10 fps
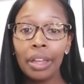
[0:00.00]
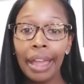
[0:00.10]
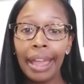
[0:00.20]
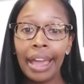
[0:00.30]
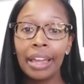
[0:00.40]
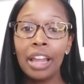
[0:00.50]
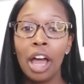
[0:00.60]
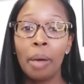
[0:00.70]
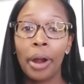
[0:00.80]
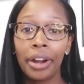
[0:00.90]
And
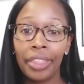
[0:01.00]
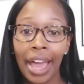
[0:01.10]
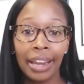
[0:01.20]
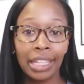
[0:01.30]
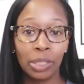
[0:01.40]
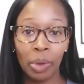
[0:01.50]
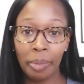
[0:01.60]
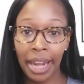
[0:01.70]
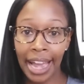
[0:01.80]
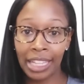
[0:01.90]
part of that is
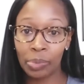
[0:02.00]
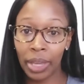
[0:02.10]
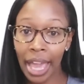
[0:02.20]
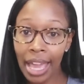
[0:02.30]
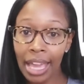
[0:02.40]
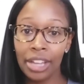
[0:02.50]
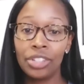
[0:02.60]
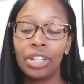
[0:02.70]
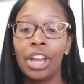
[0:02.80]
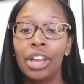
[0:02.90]
women as we
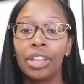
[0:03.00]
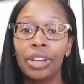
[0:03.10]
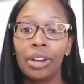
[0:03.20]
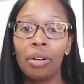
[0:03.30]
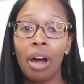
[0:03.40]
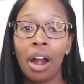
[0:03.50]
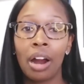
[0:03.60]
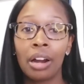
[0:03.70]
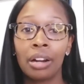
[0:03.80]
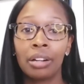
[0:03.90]
age, you know,
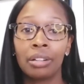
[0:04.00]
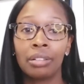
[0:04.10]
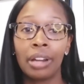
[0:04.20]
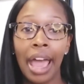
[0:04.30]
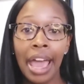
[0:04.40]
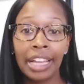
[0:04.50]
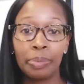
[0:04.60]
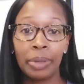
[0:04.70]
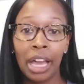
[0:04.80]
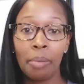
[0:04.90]
our eggs
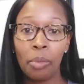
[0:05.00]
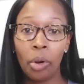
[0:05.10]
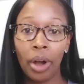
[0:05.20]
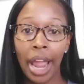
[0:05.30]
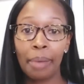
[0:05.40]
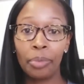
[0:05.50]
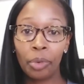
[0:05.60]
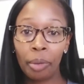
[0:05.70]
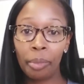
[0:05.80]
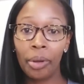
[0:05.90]
become more
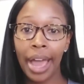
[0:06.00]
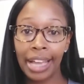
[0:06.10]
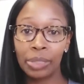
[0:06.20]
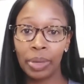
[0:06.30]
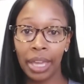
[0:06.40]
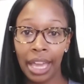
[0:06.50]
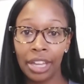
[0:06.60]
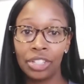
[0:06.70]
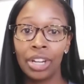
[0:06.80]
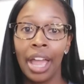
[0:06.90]
abnormal as we
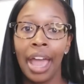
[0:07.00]
age.